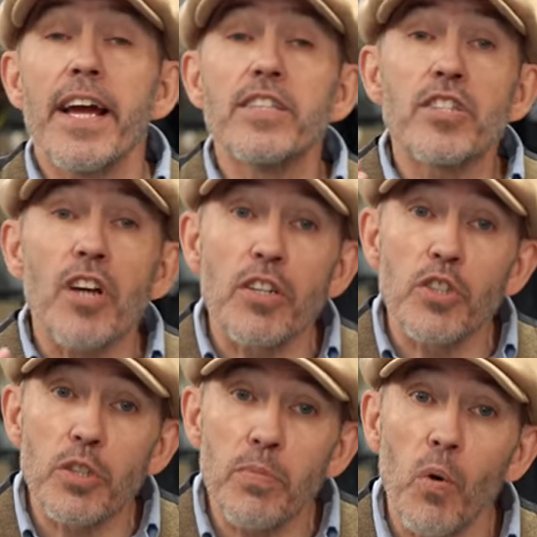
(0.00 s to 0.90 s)
in size
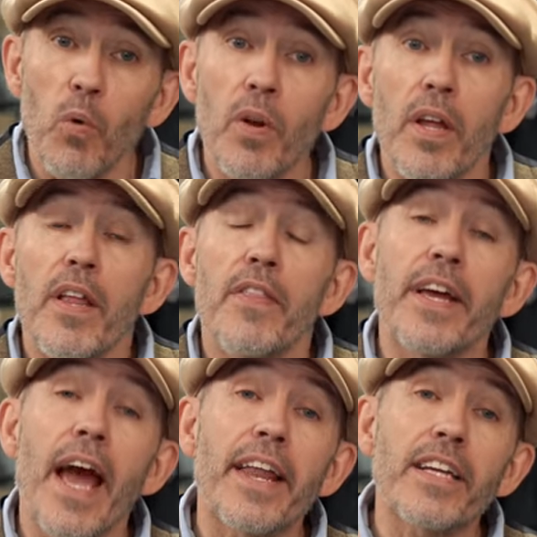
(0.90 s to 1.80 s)
small,
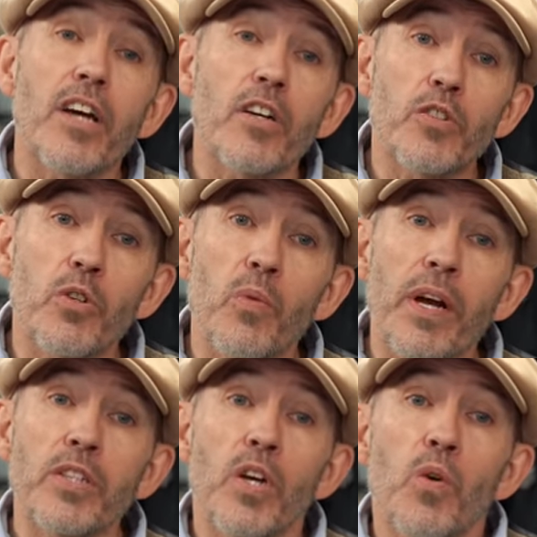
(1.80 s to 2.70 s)
the NXR2
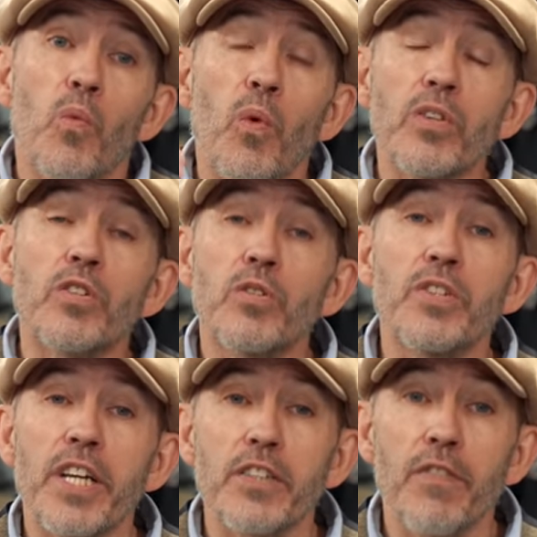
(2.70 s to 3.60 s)
weighs
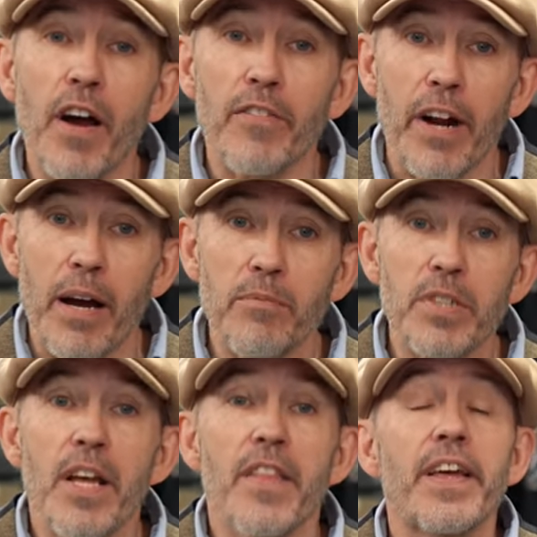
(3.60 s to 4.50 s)
1265
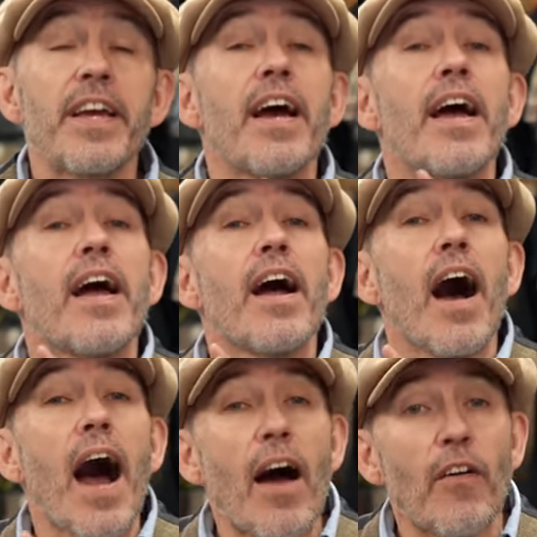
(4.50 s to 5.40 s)
grams, the
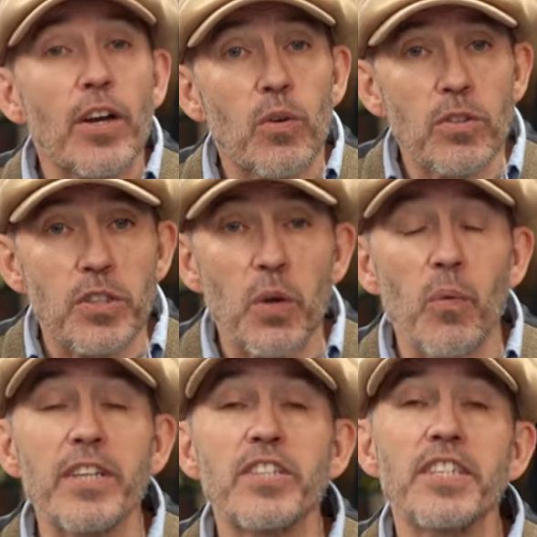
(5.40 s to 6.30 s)
Arai Quantec
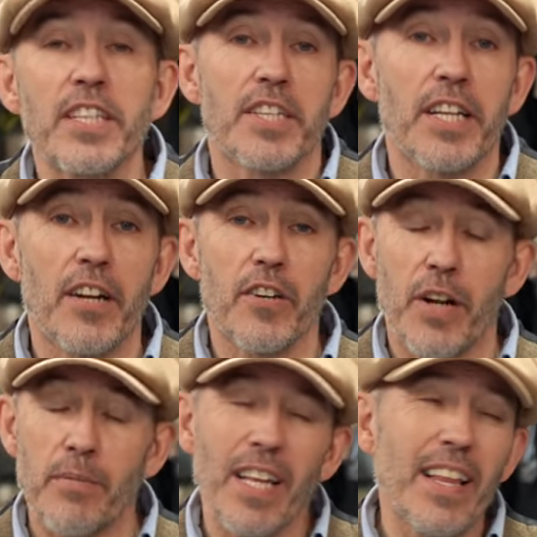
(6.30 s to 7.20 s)
weighs 1600
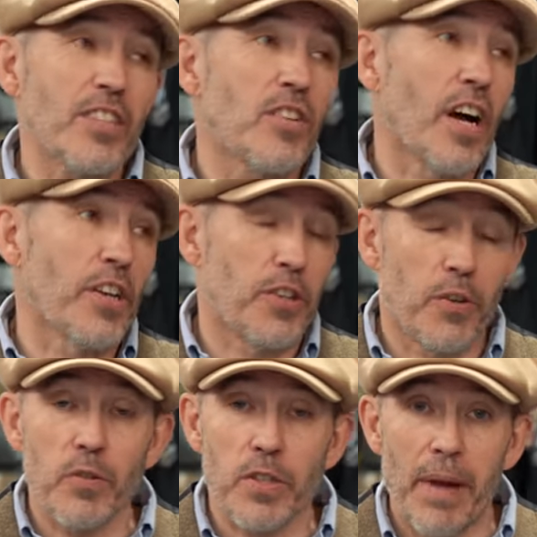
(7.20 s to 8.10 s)
grams. Now, that's not a
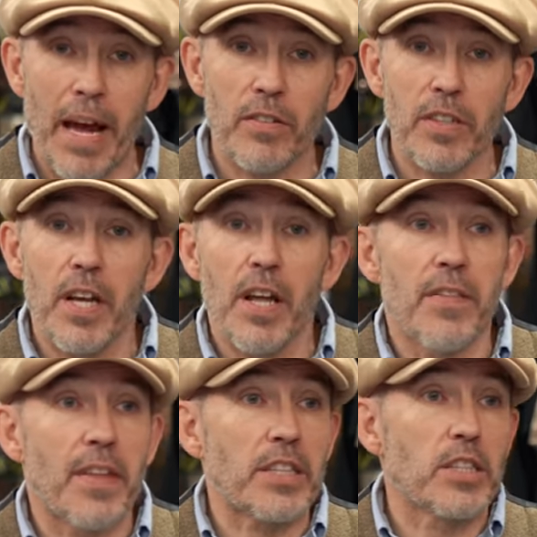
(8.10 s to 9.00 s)
huge amount.
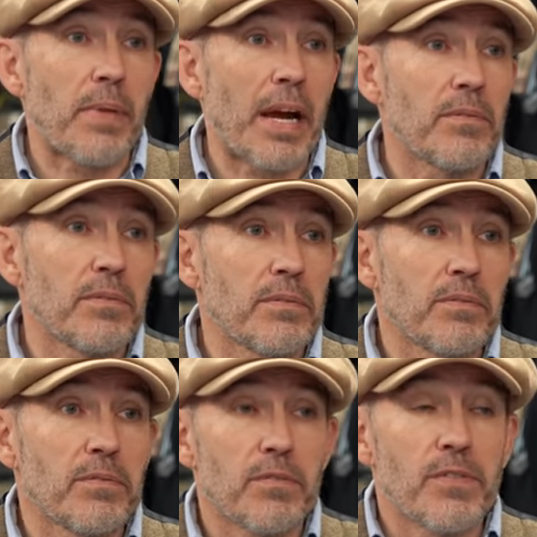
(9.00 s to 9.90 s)
That's about,
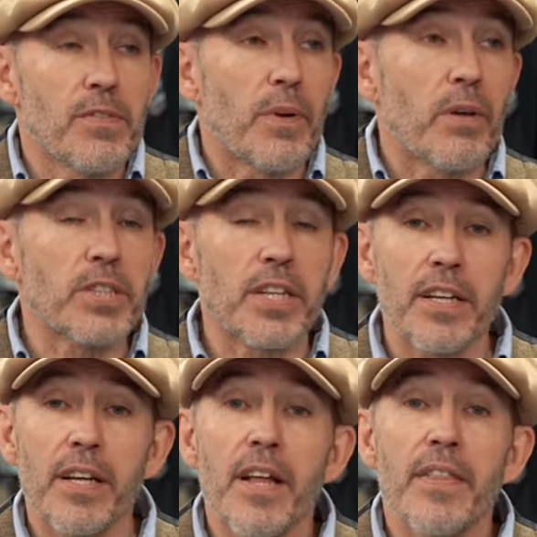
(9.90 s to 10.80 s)
from when I was a
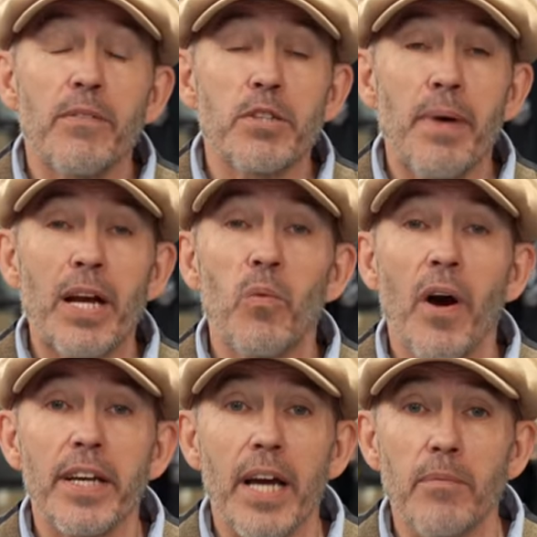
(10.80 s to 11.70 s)
kid, that was a bag of
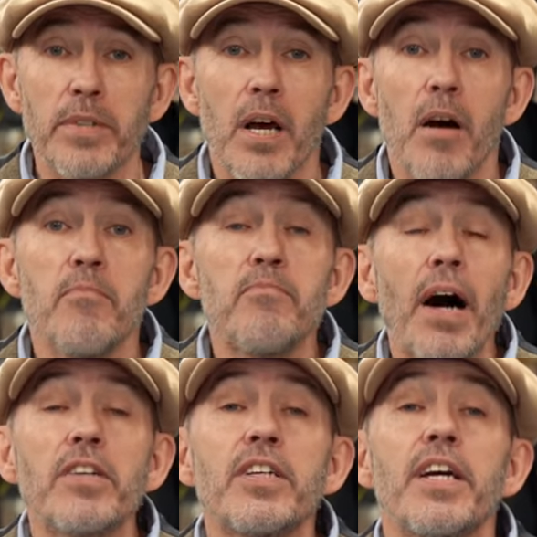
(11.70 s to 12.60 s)
wine gums.
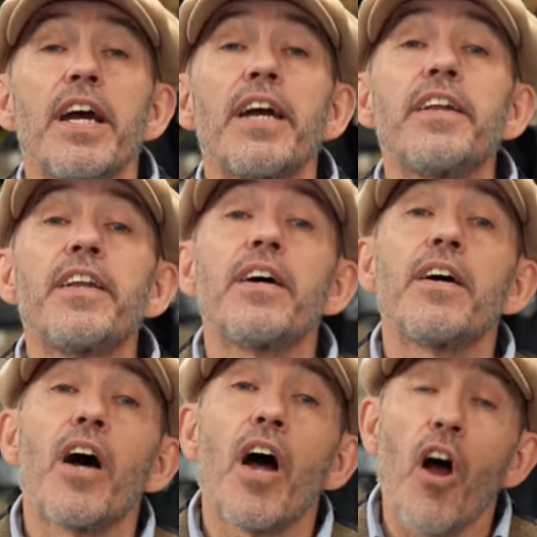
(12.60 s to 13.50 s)
But in
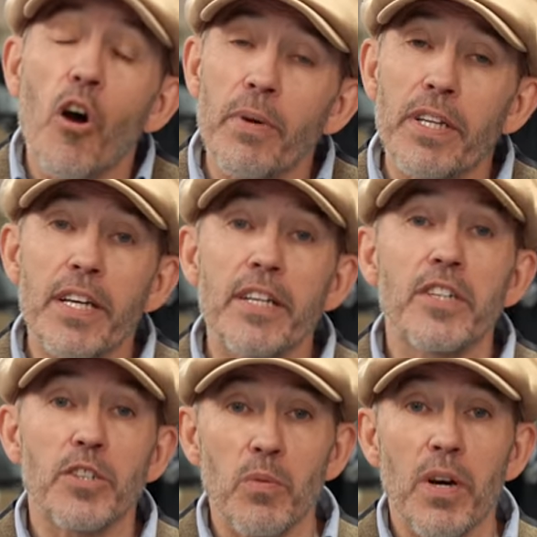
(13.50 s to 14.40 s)
helmet
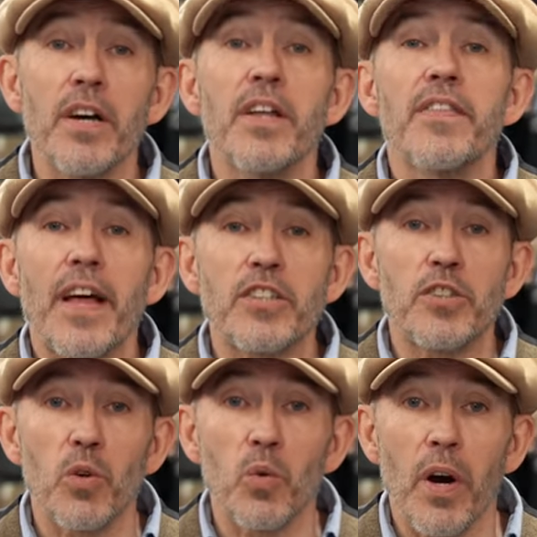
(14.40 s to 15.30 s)
years, as it were, that's
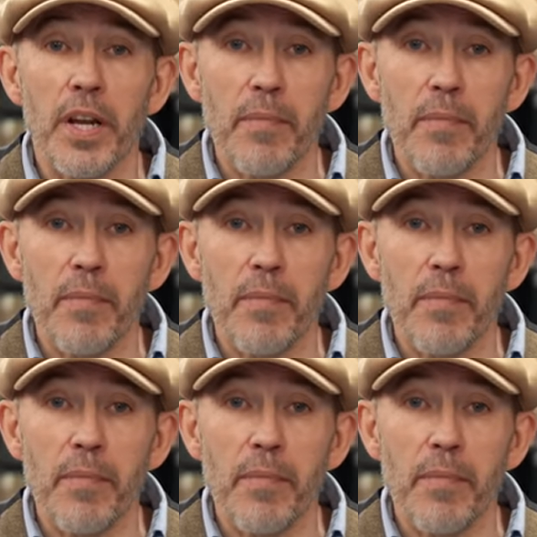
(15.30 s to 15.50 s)
still quite an